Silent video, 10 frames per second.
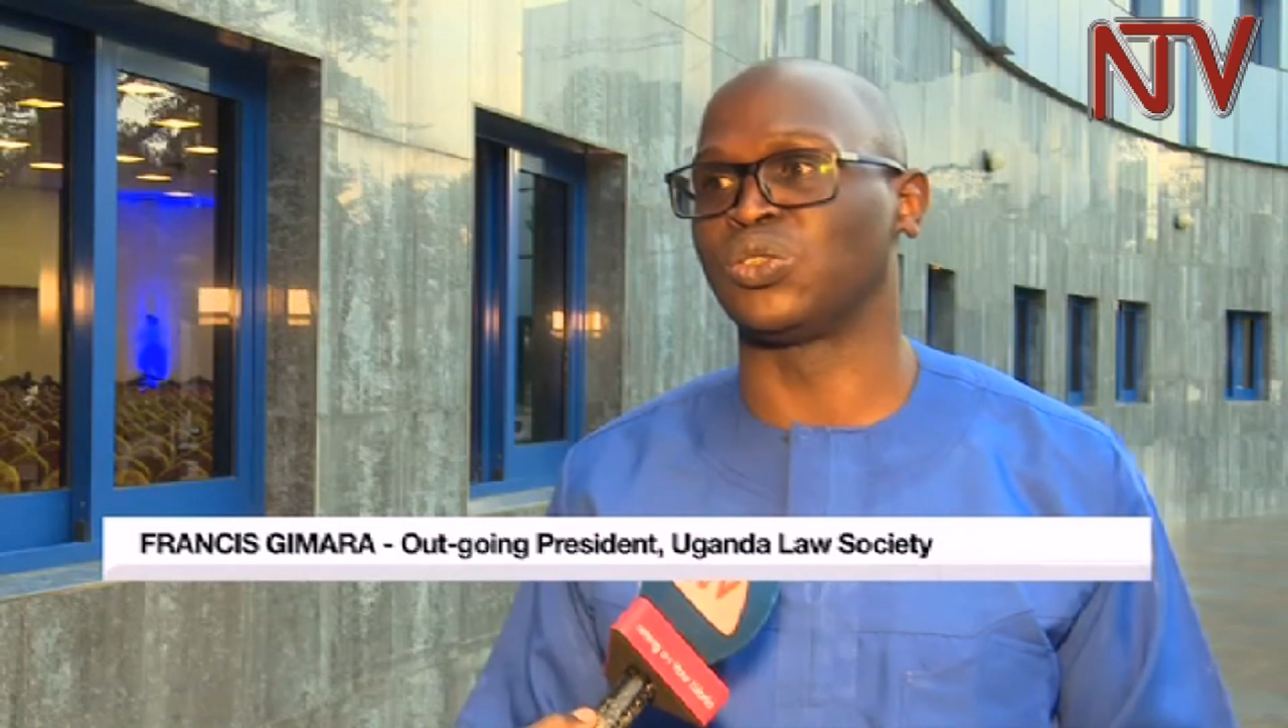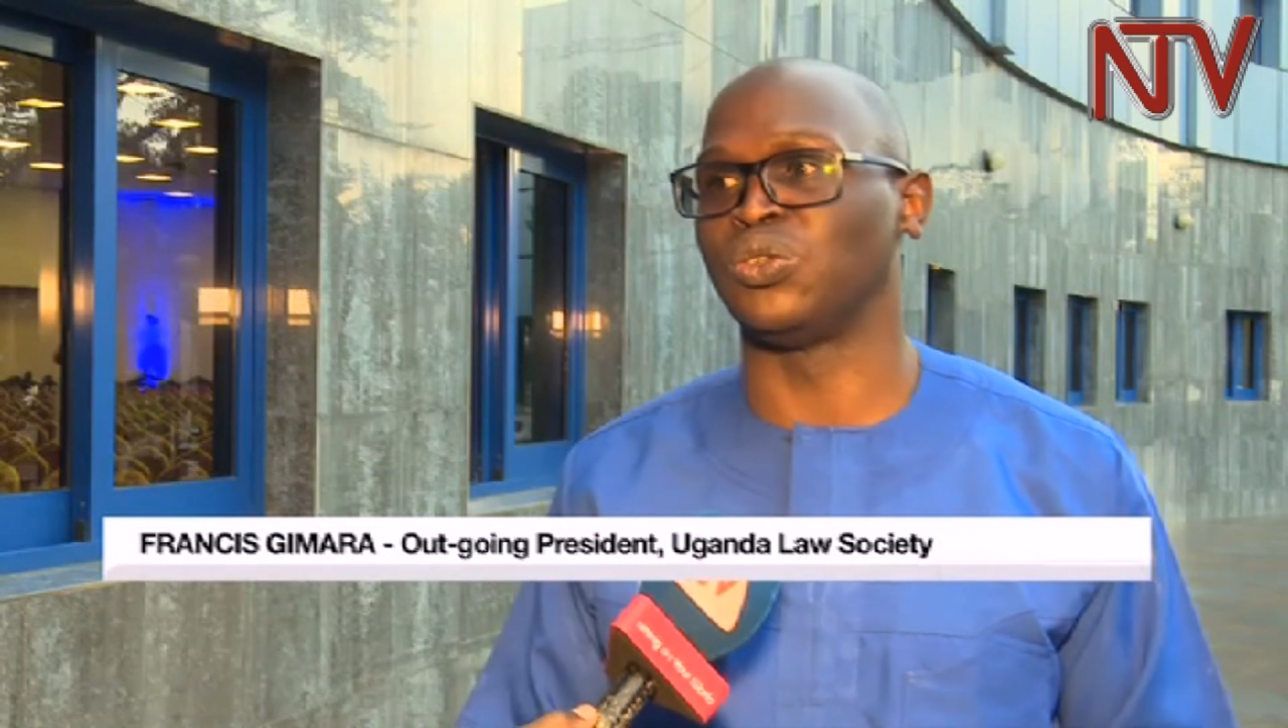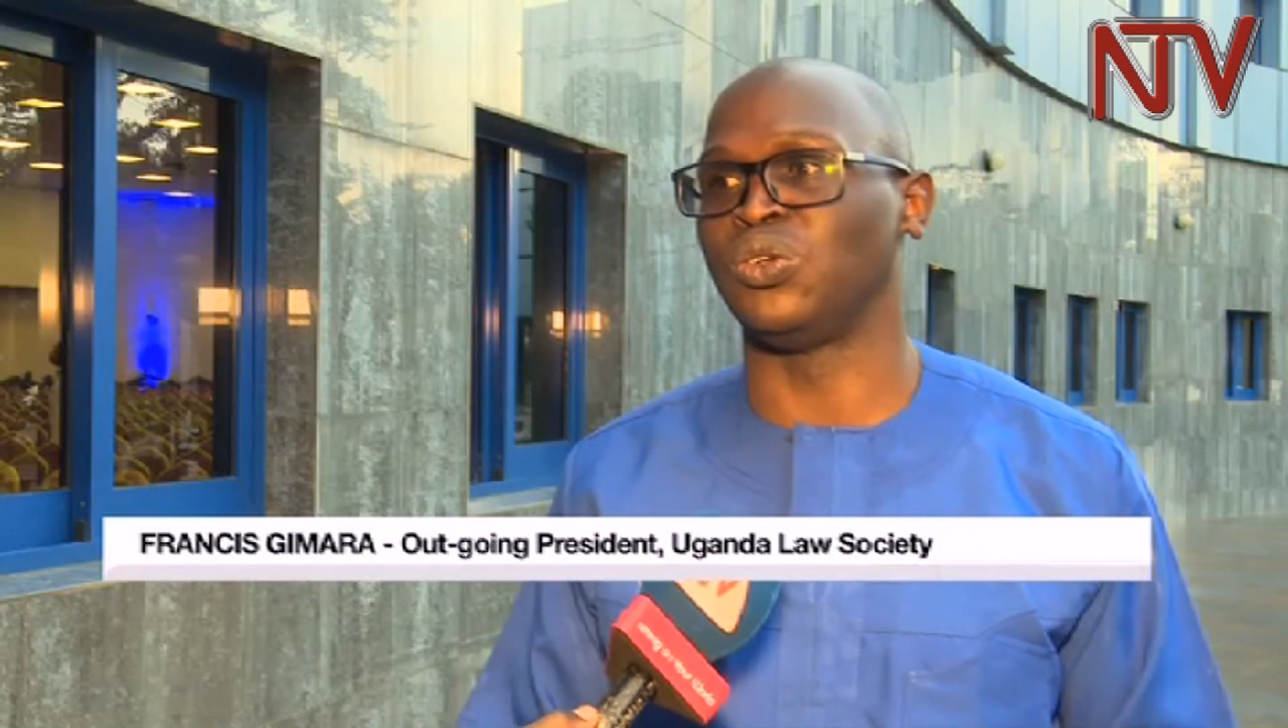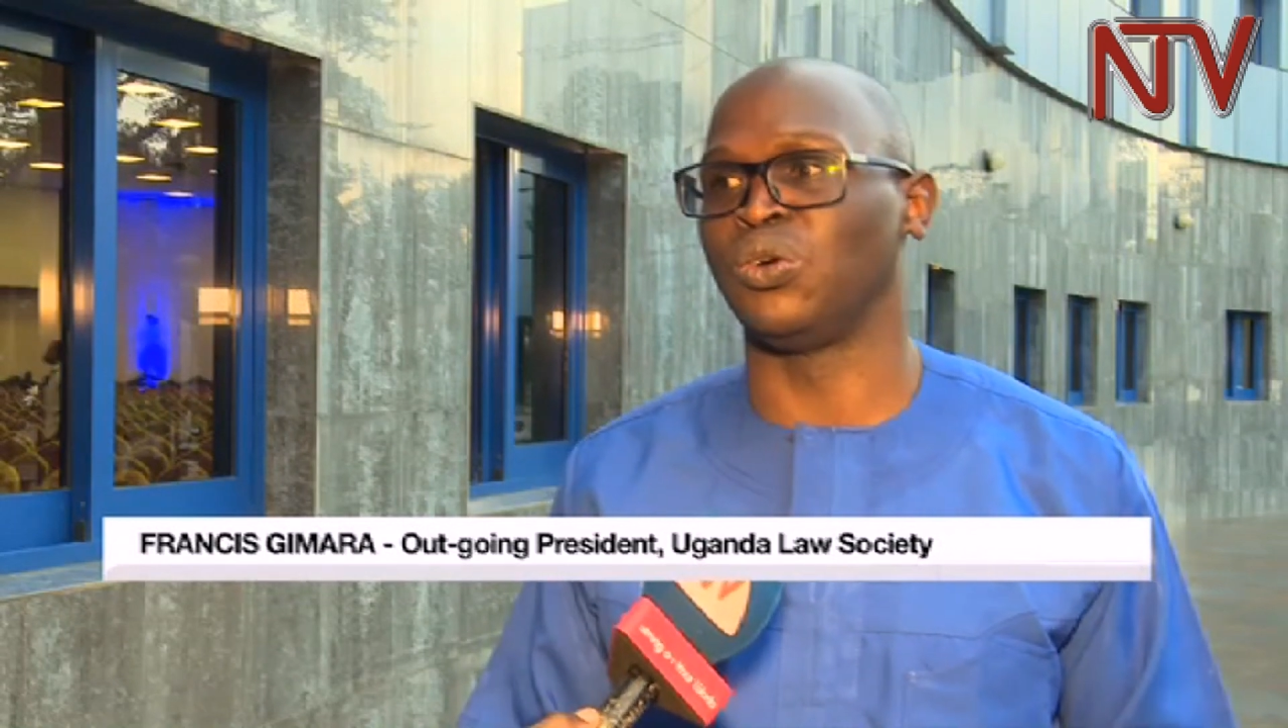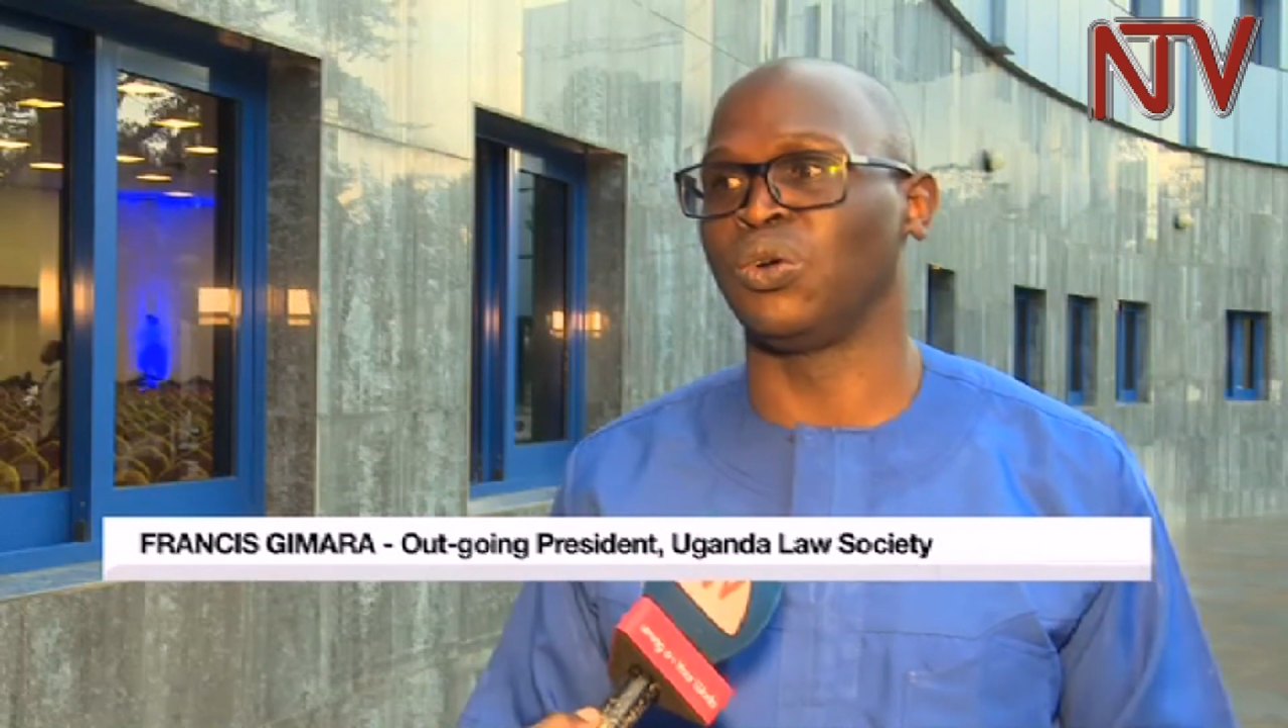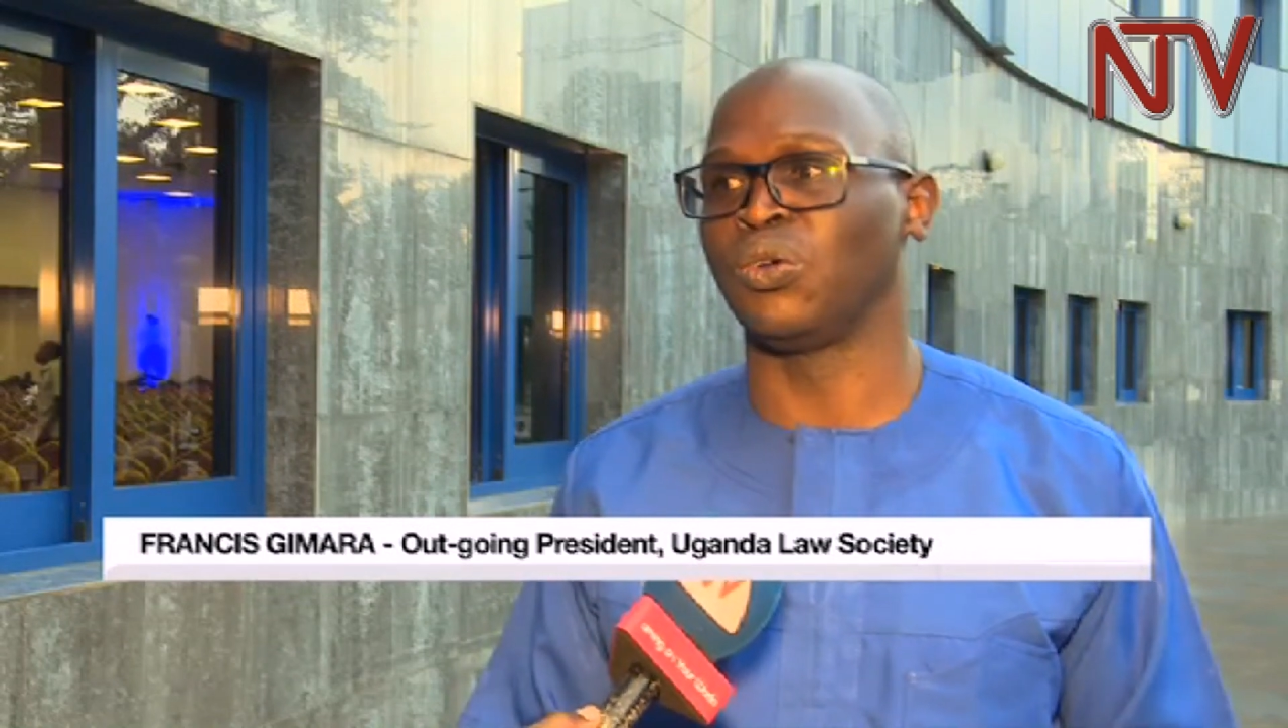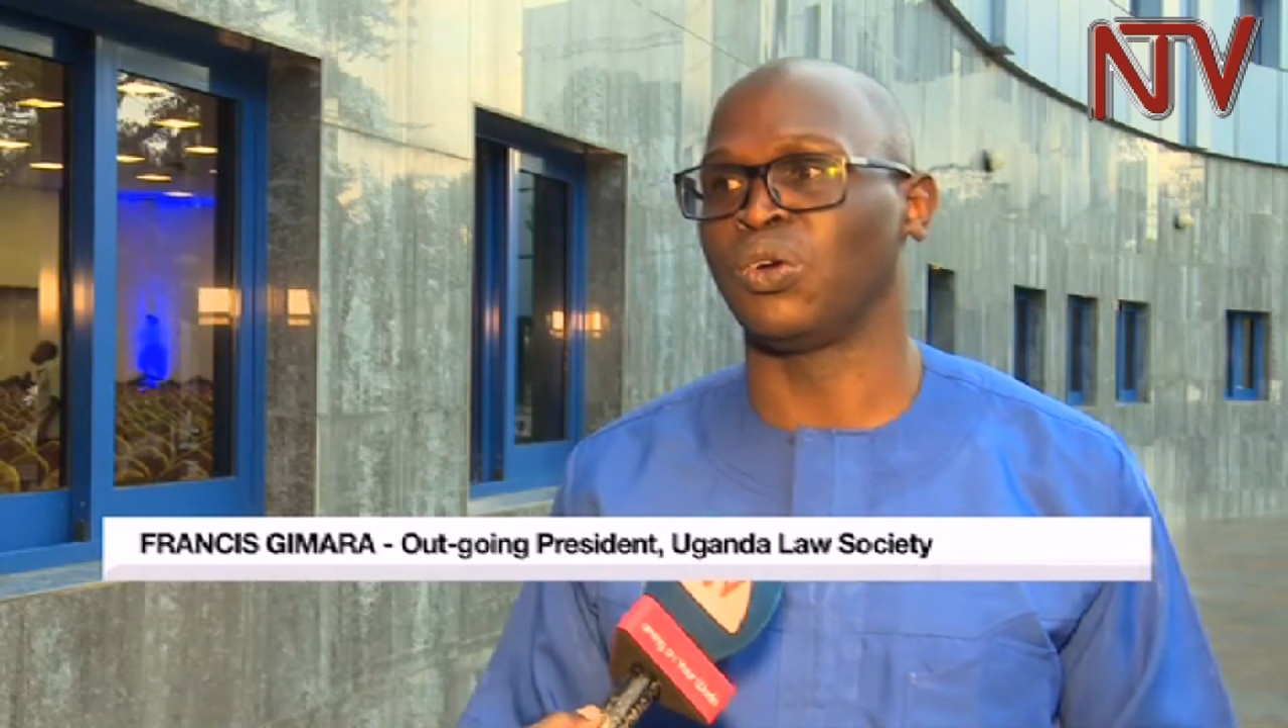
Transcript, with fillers: to do